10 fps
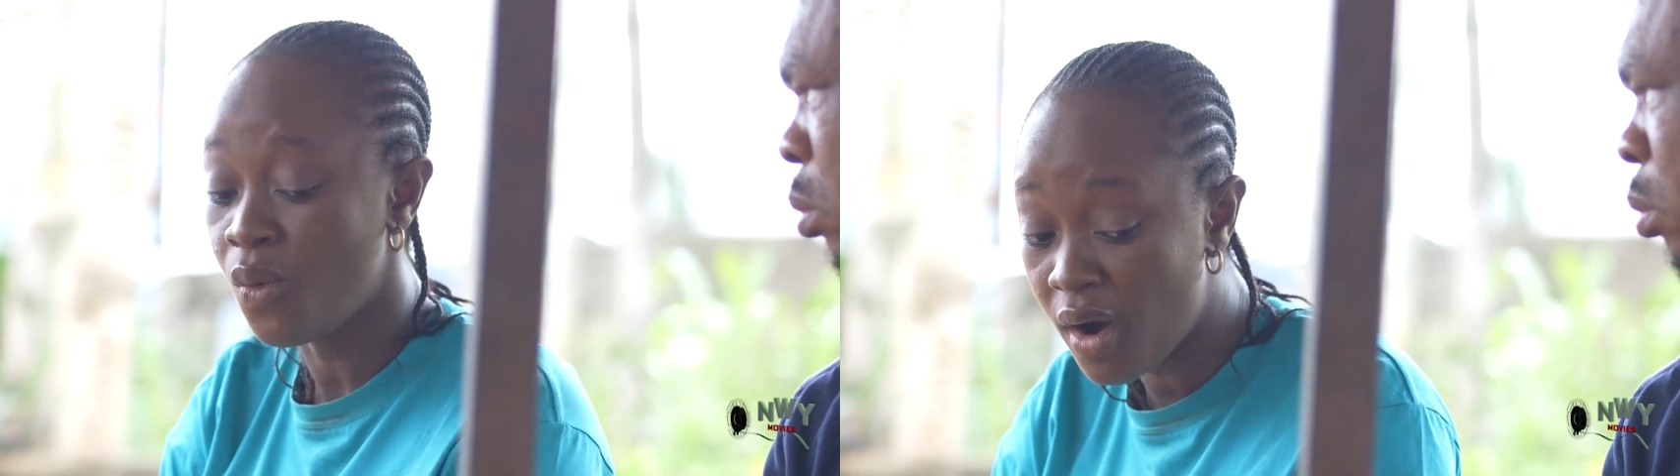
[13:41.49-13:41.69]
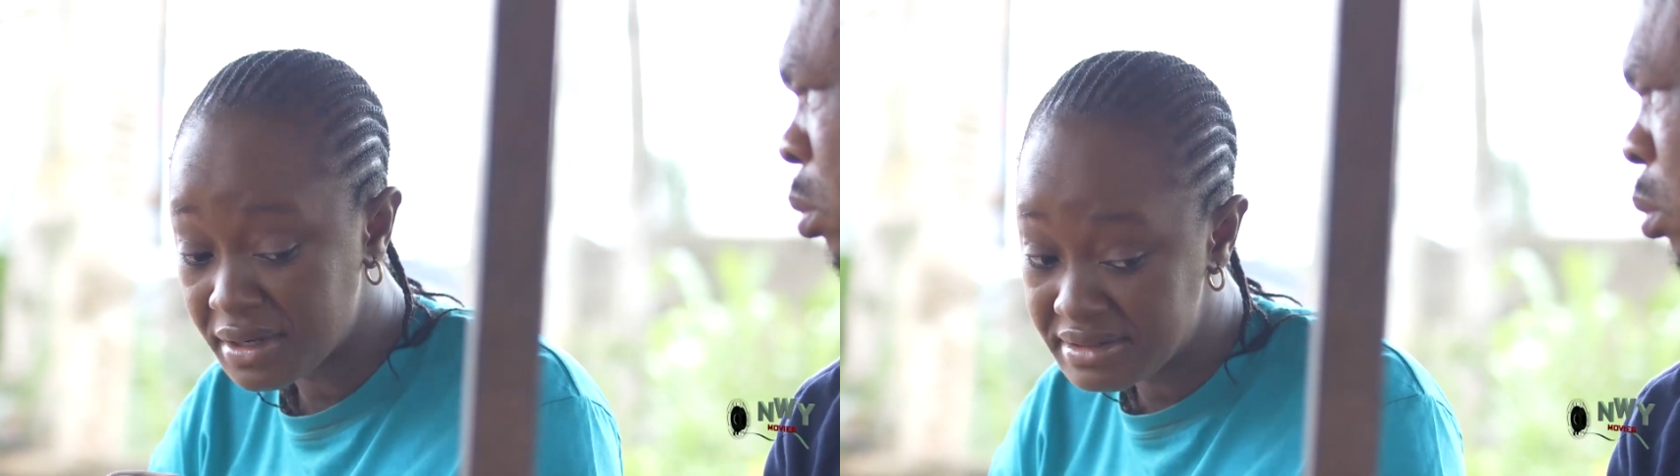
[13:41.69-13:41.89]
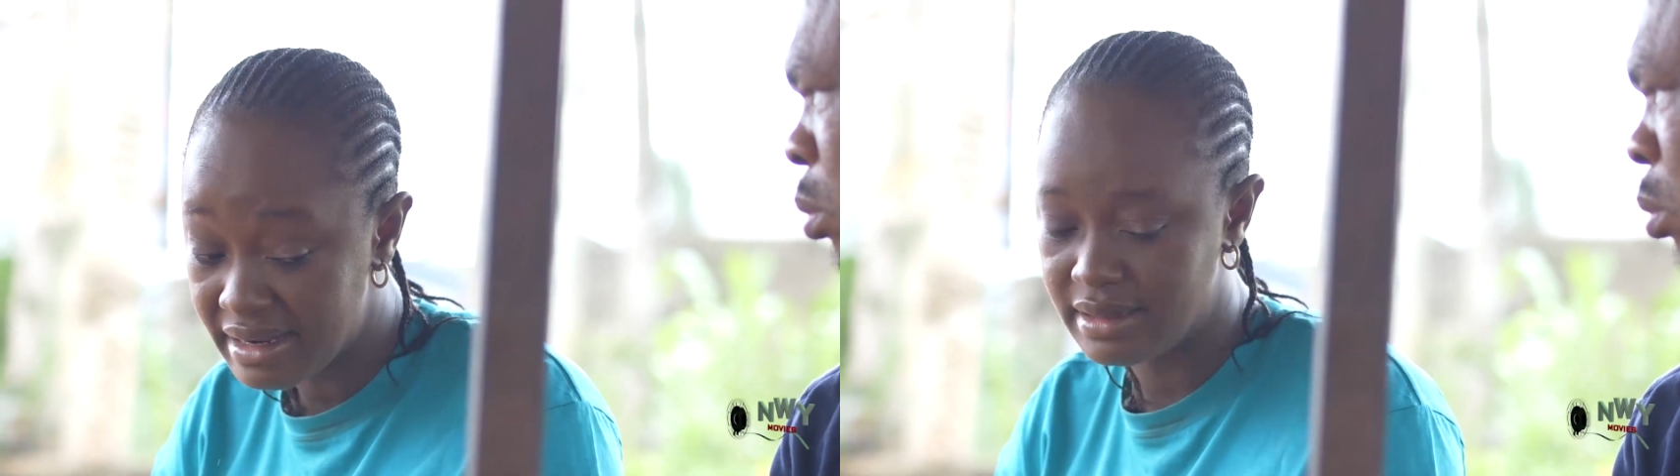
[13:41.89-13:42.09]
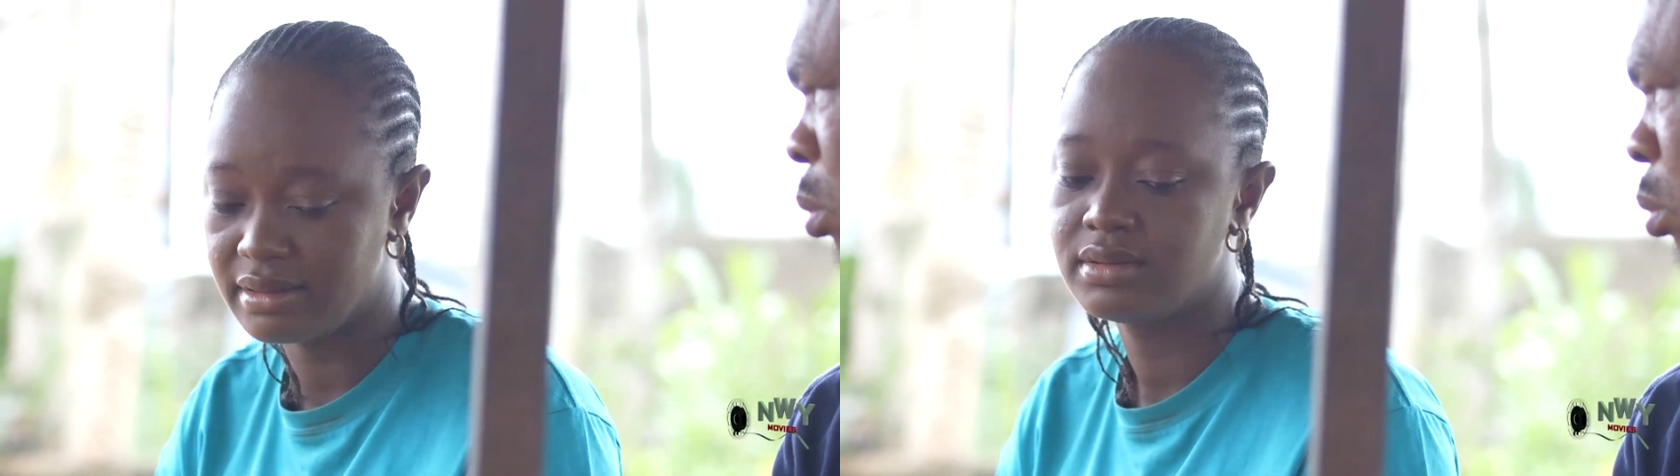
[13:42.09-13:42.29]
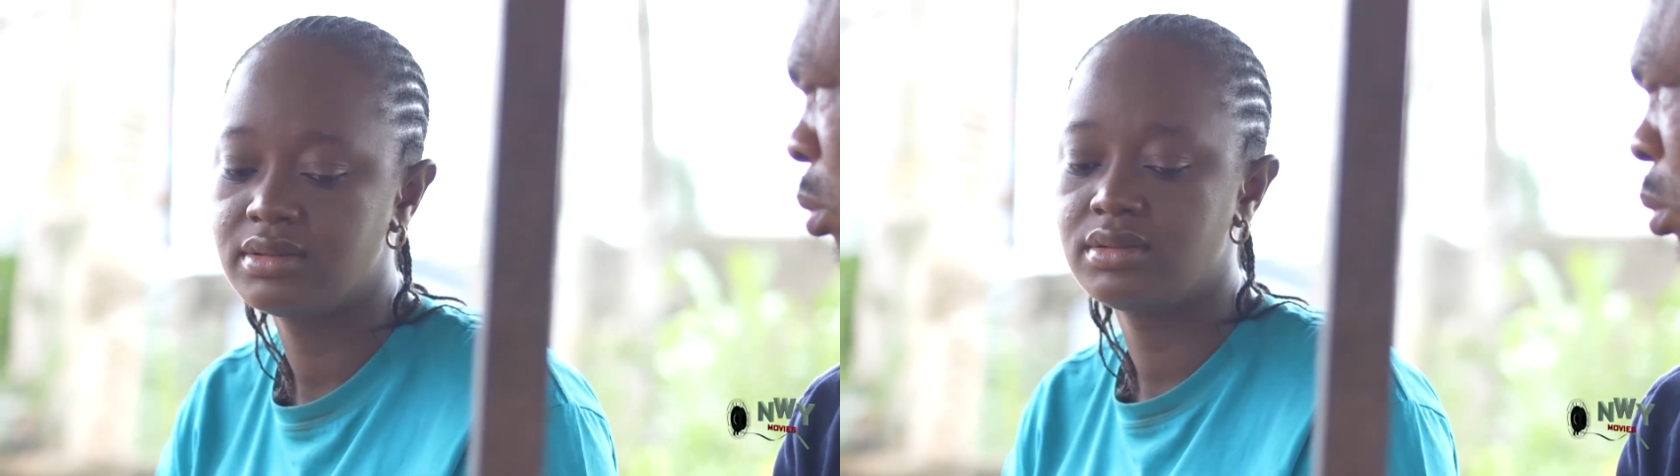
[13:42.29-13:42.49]
one day,
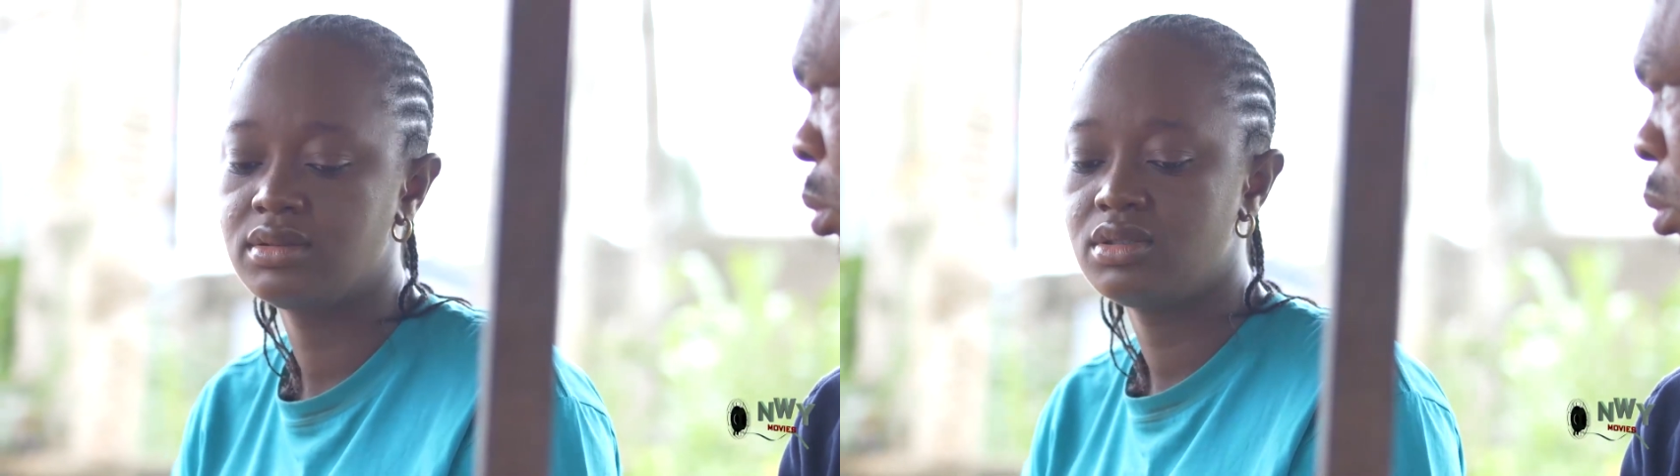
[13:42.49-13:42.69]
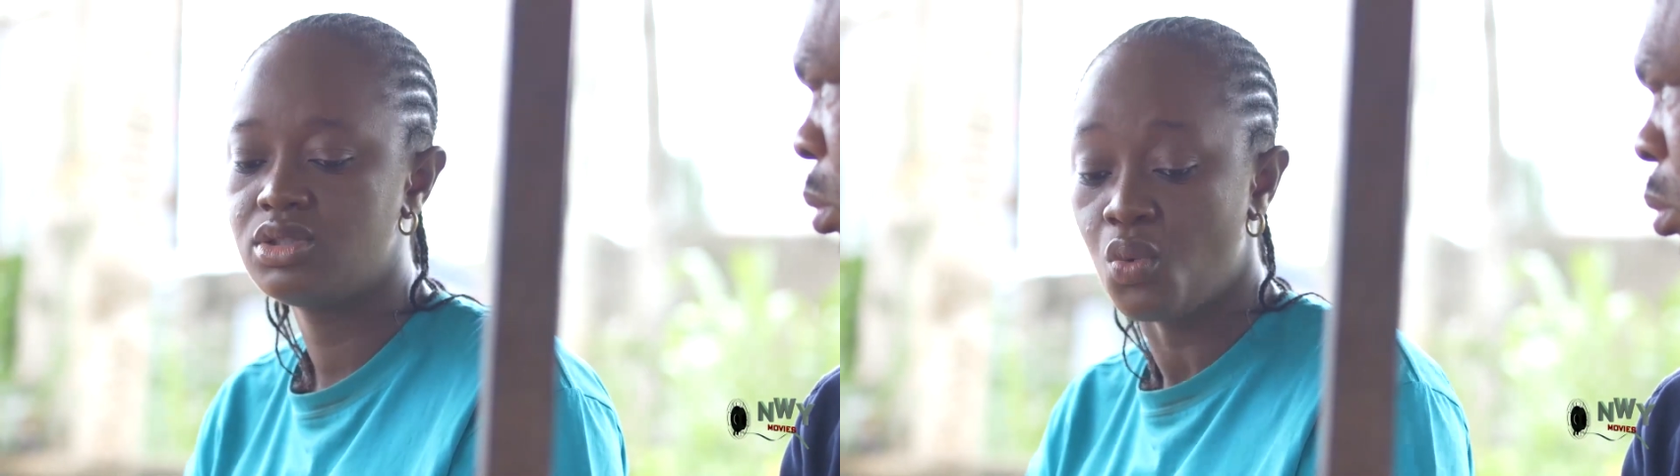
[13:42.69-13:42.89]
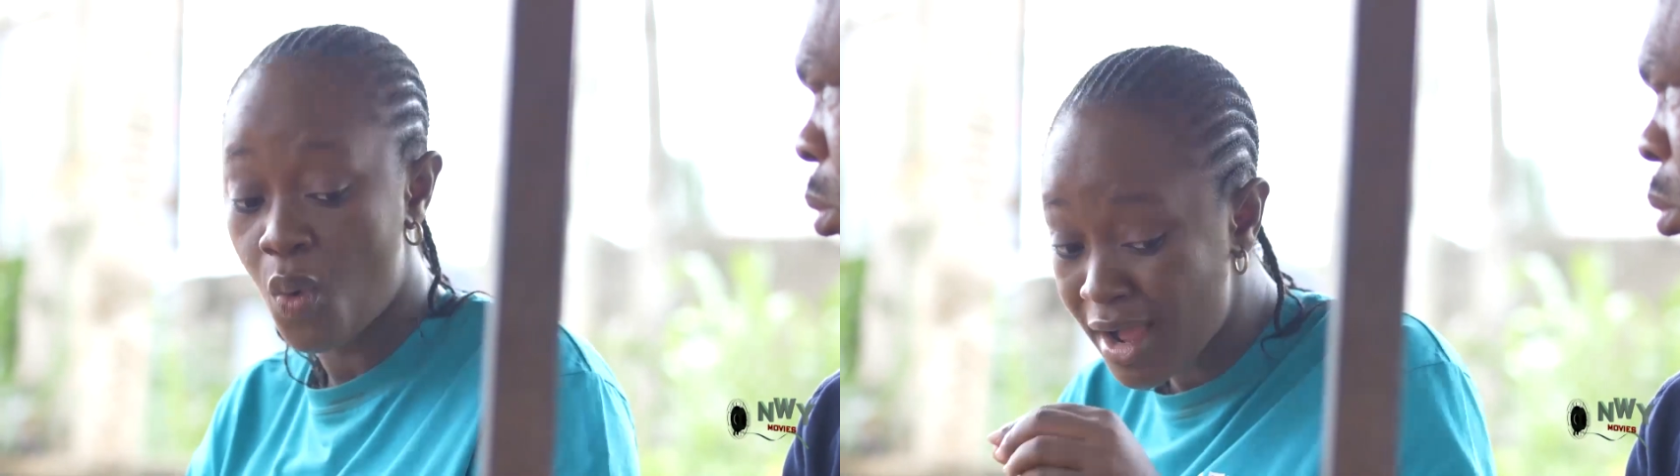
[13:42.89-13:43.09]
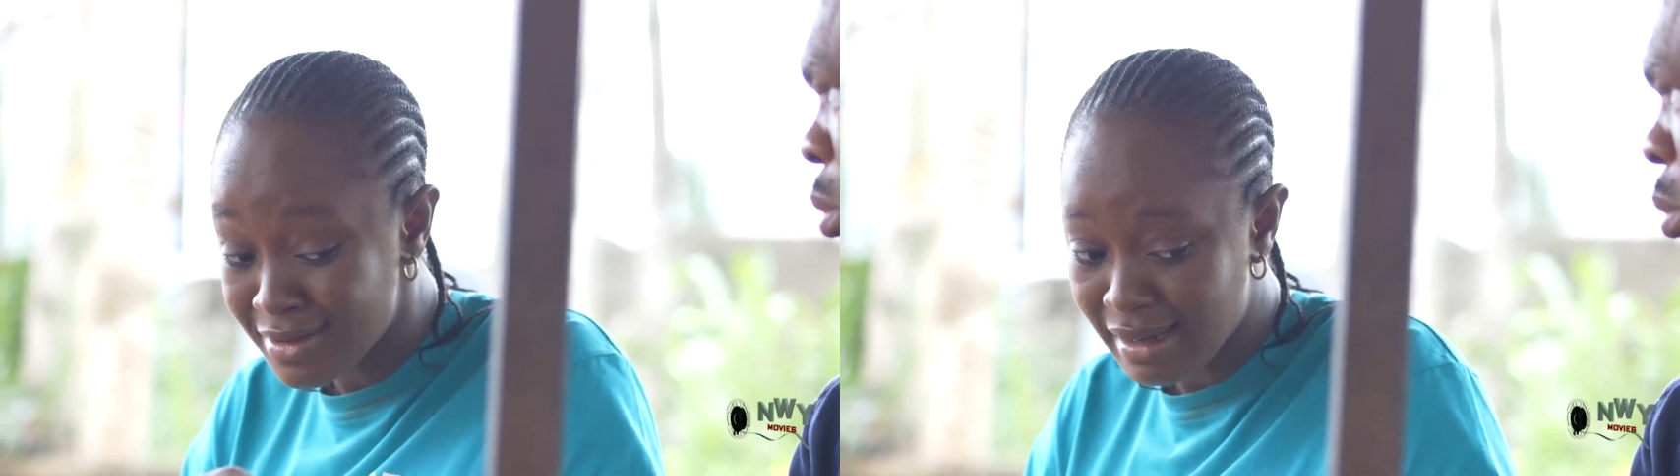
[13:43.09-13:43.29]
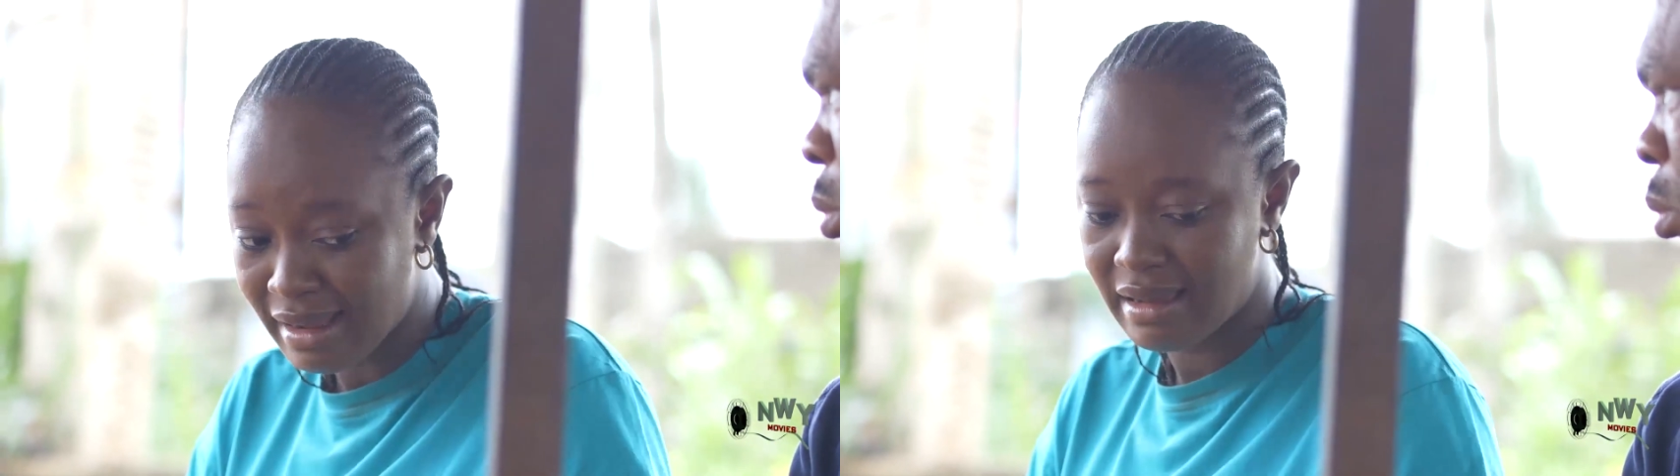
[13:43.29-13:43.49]

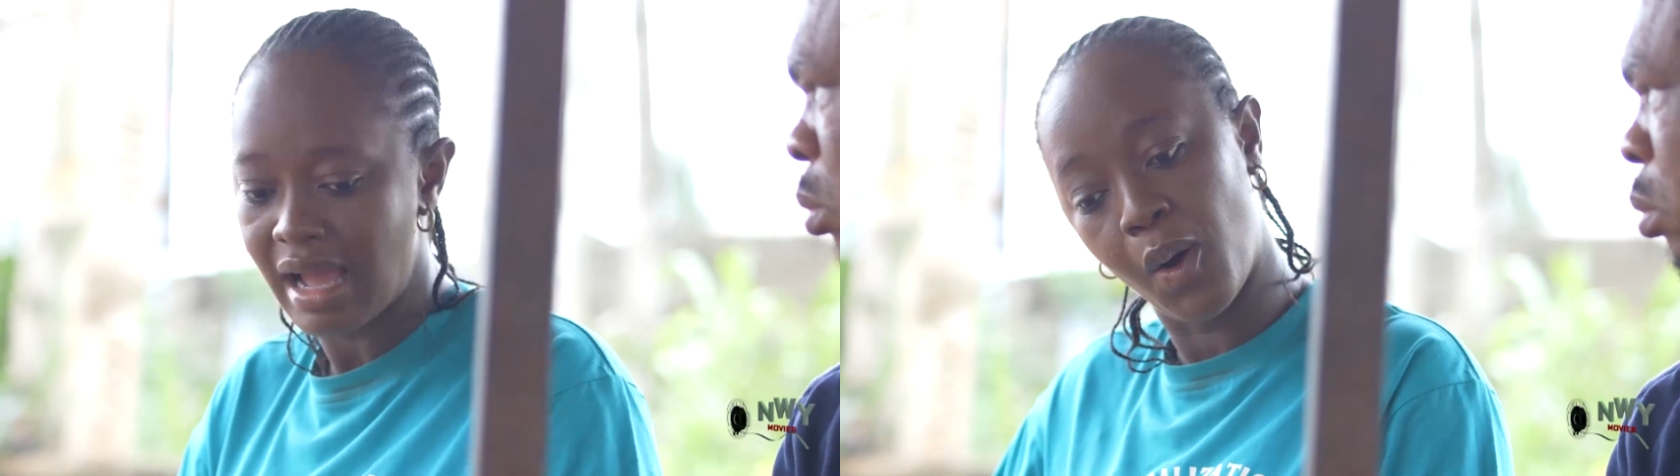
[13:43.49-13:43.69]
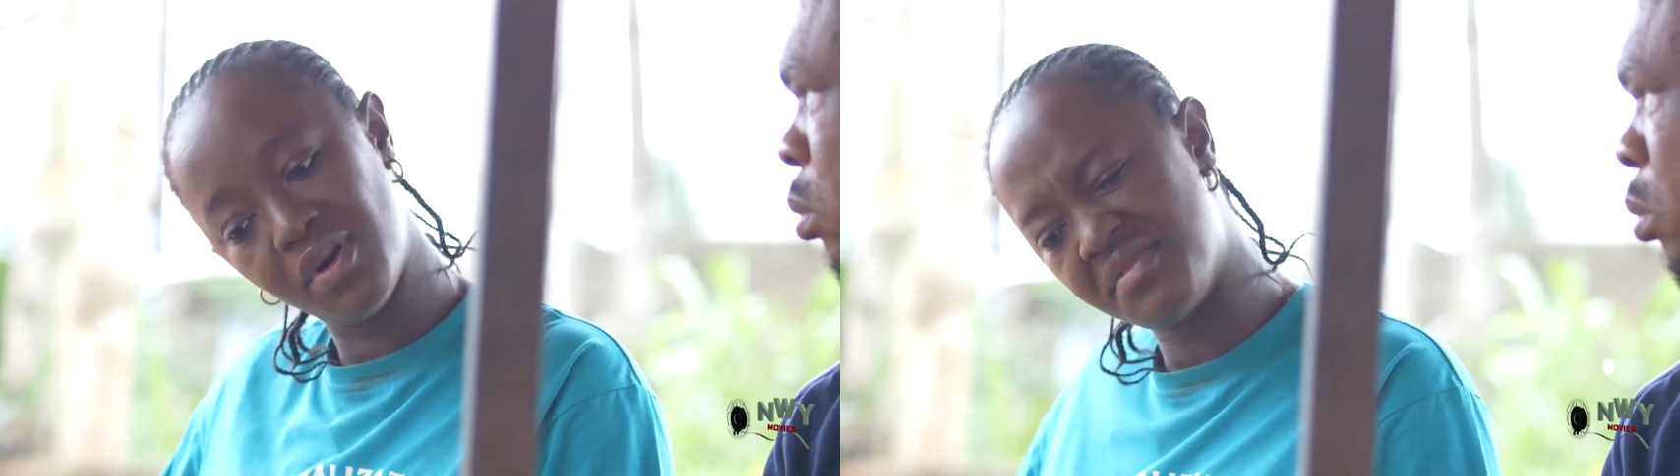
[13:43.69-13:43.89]
I'll